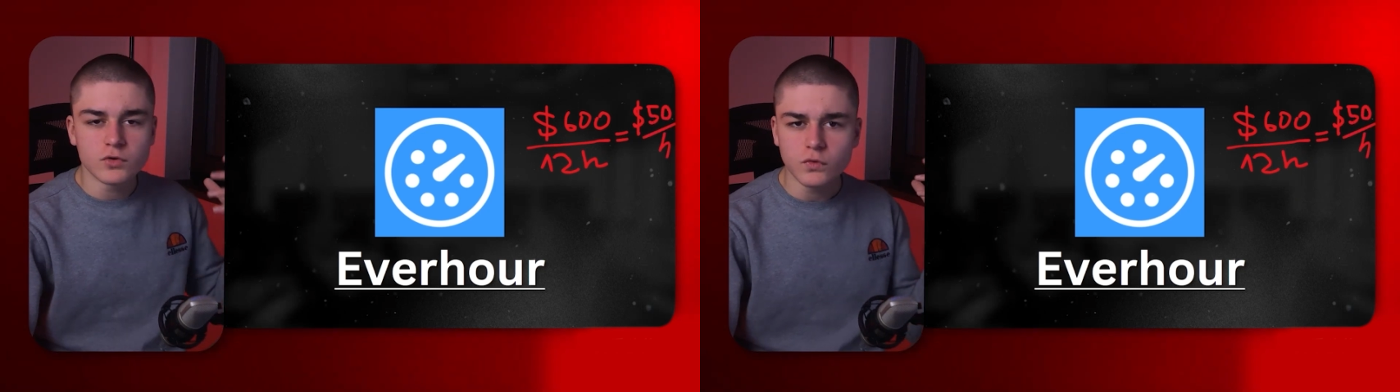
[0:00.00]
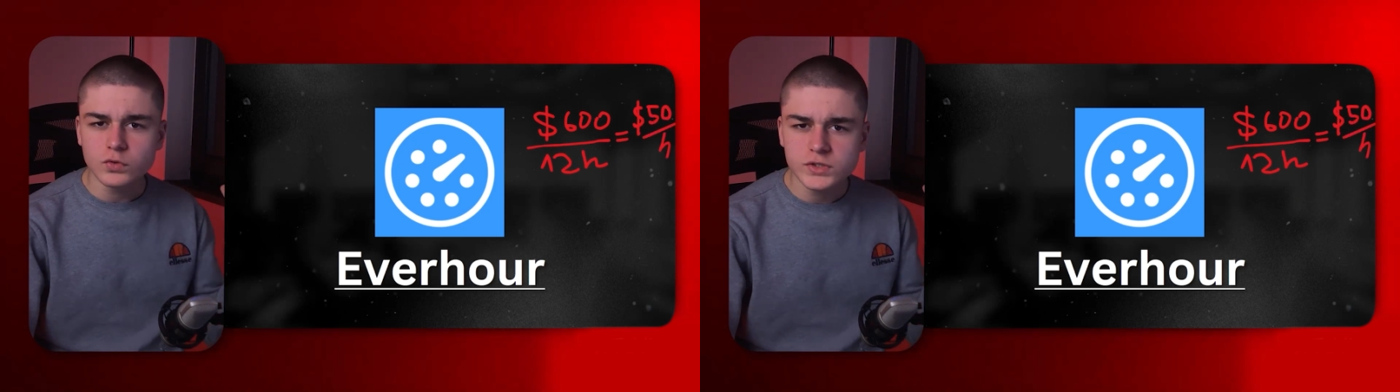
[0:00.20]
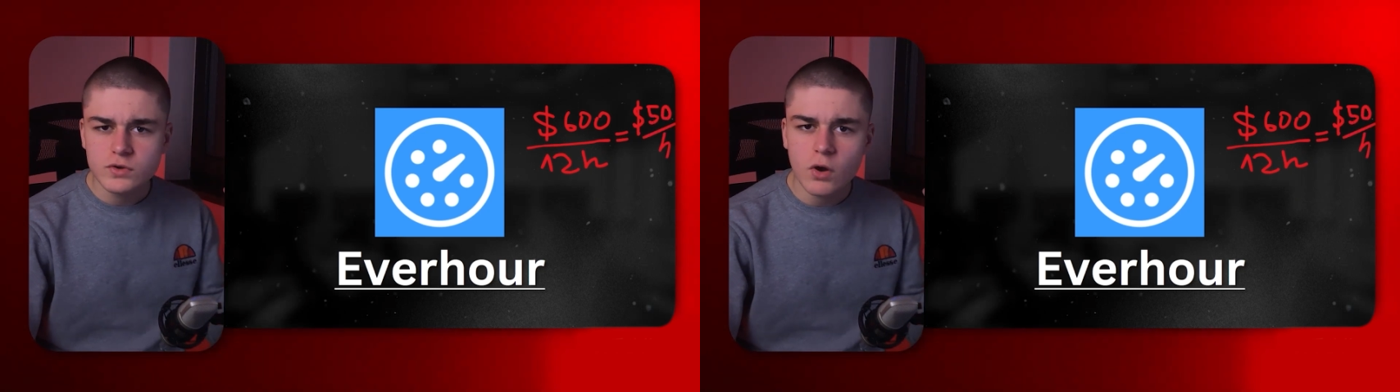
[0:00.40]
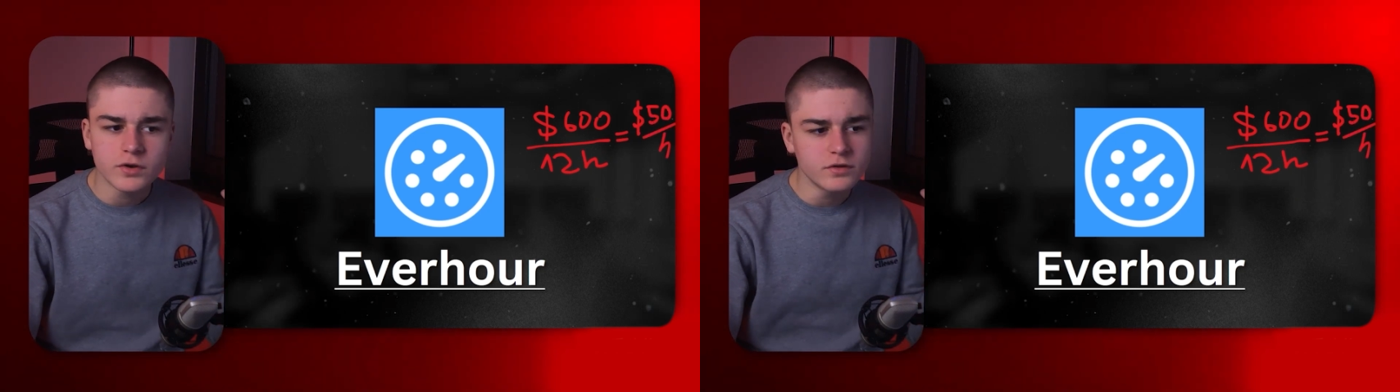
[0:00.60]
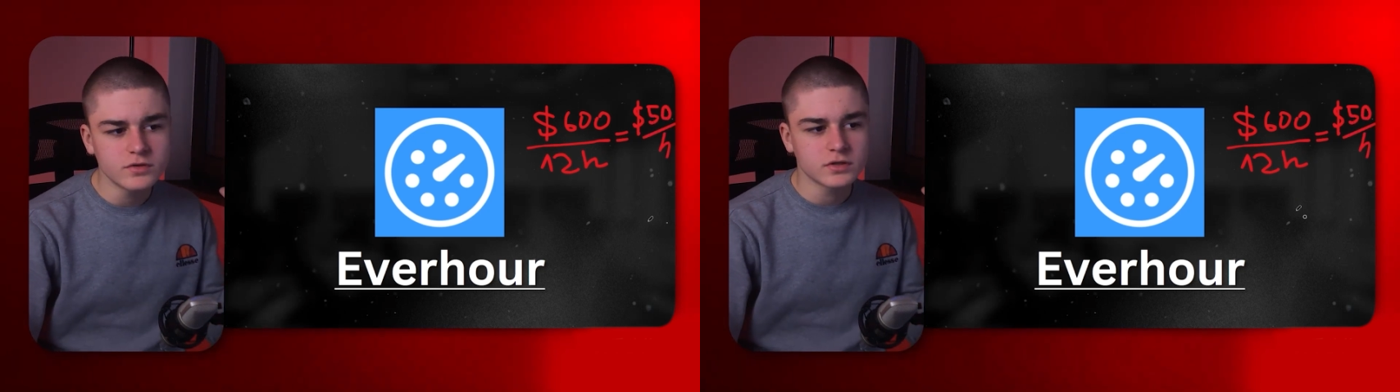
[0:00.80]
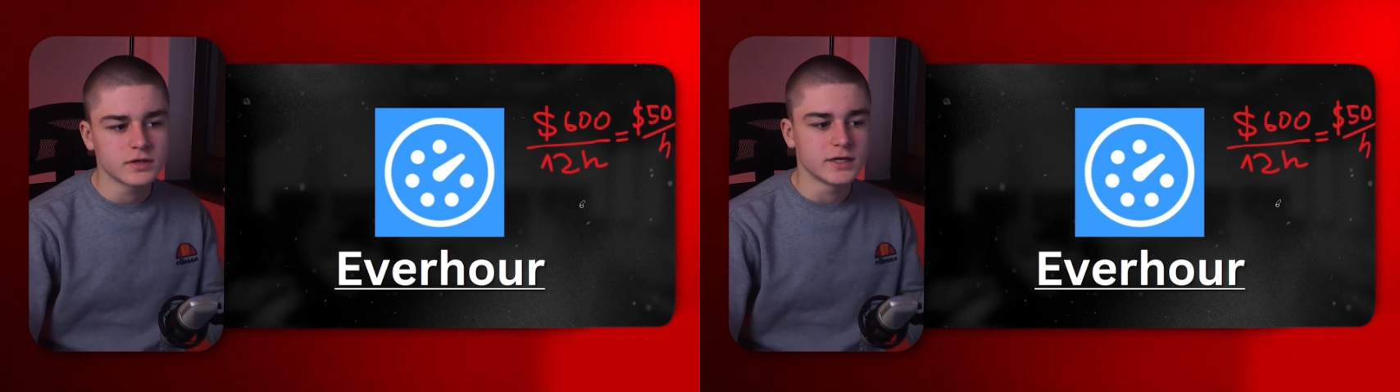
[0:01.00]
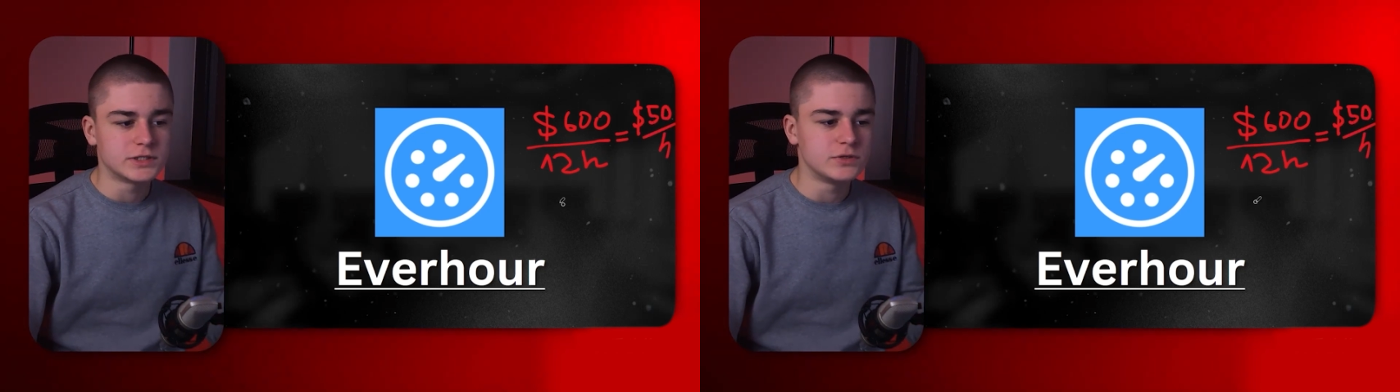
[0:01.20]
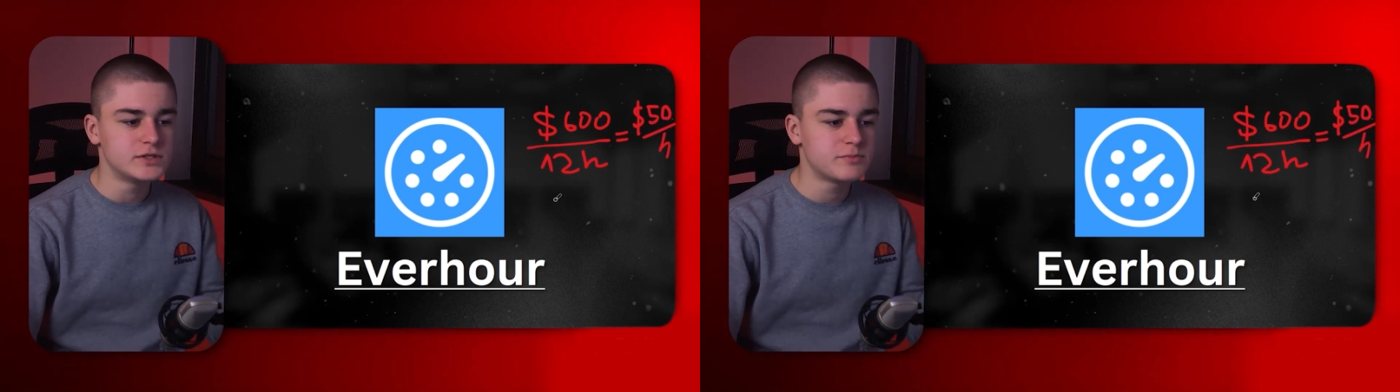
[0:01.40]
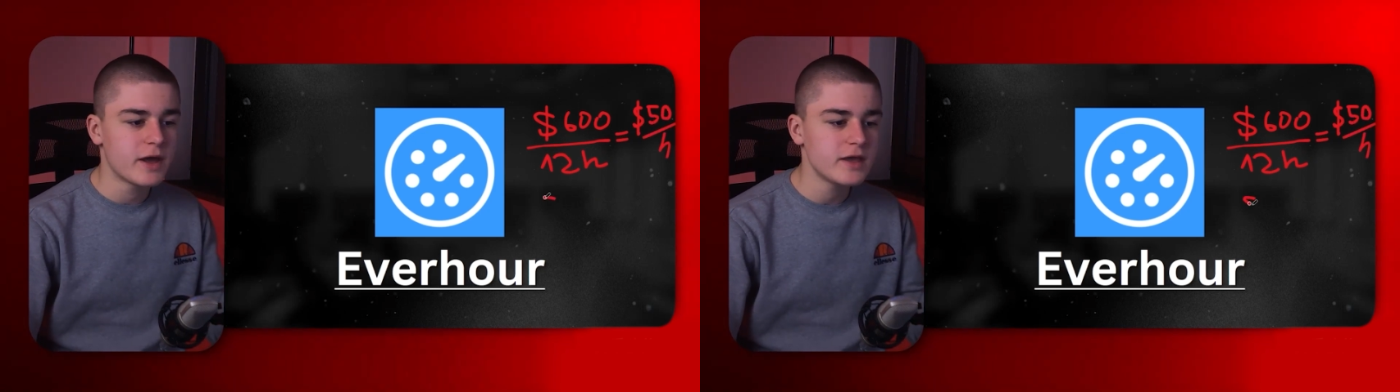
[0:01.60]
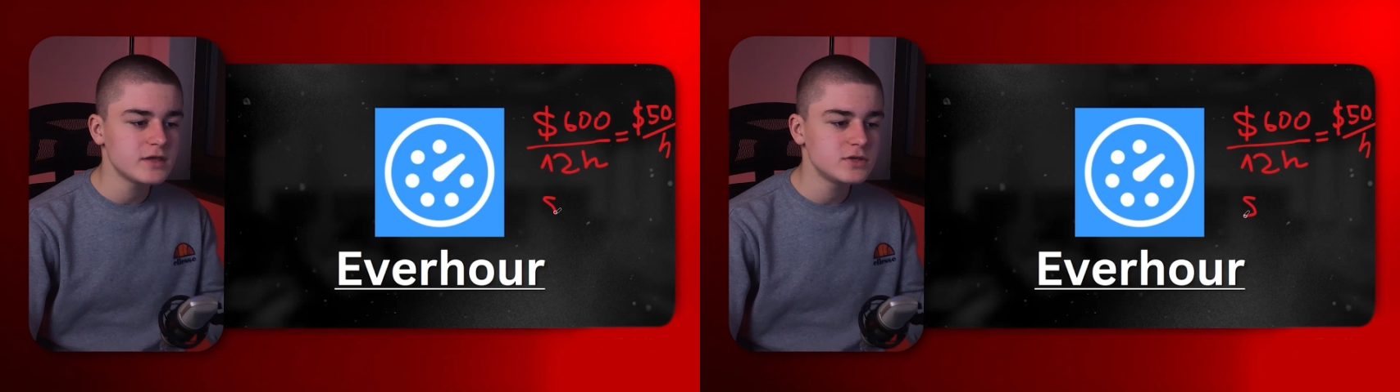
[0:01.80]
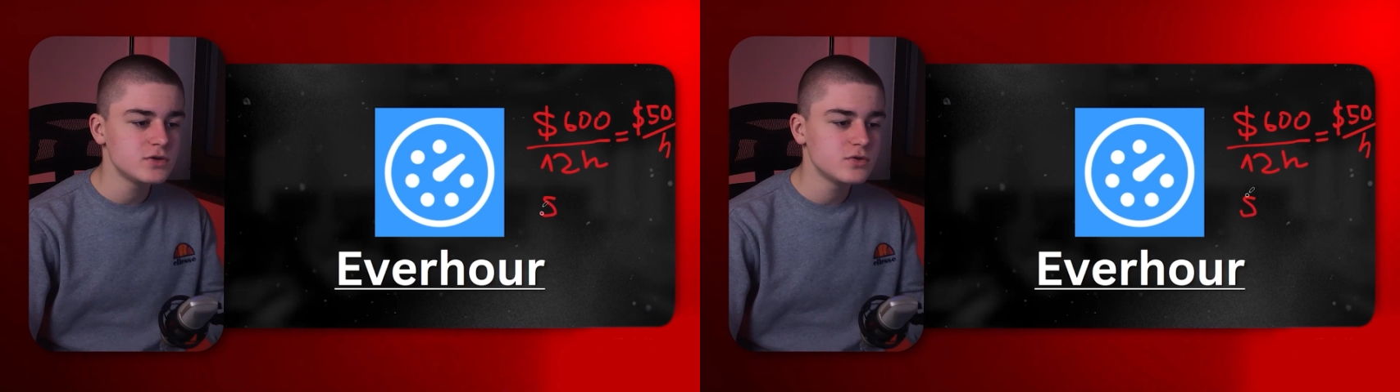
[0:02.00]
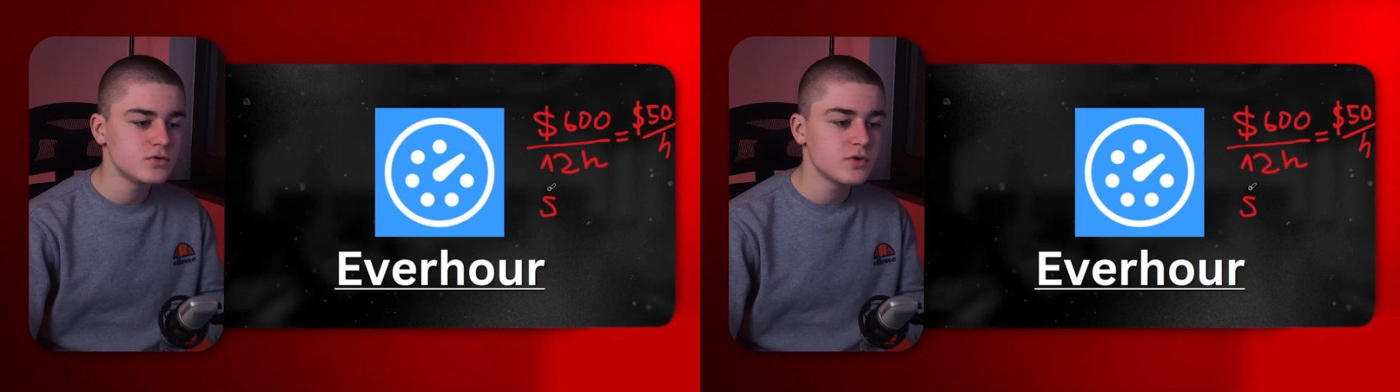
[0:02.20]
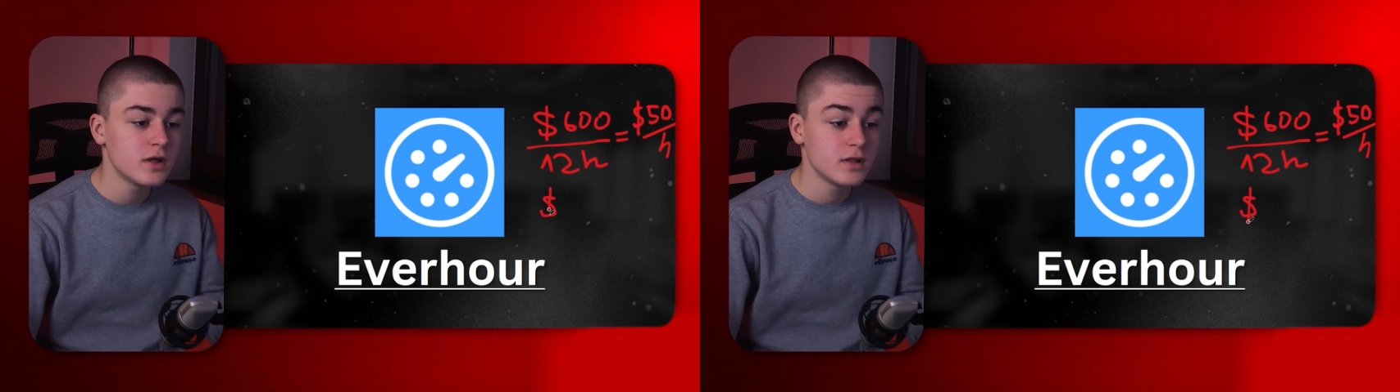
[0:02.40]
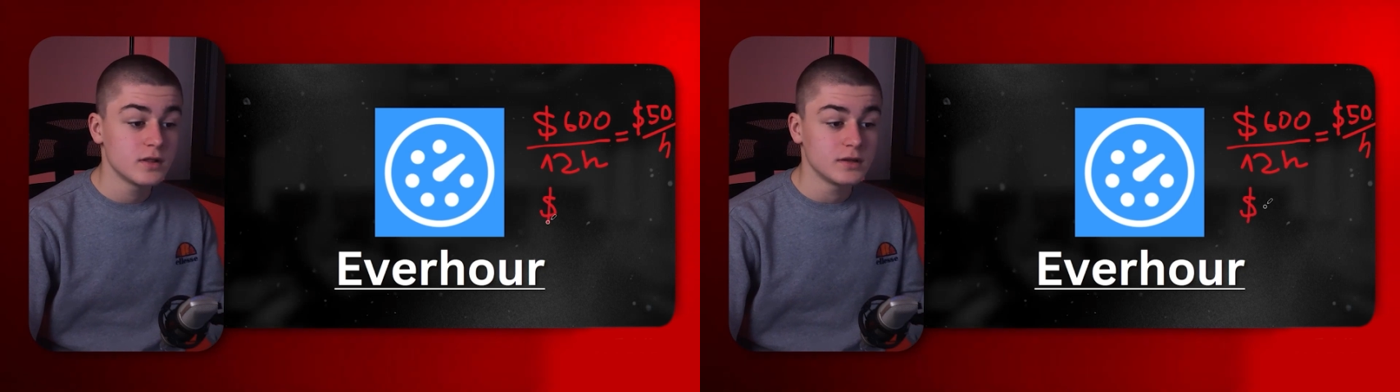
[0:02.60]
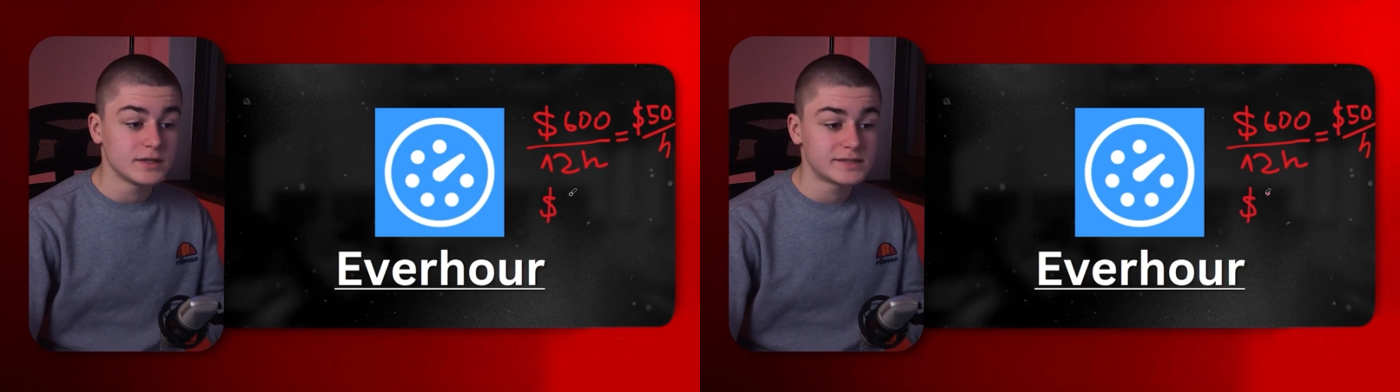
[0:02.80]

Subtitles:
But you've also got another client who's paying you,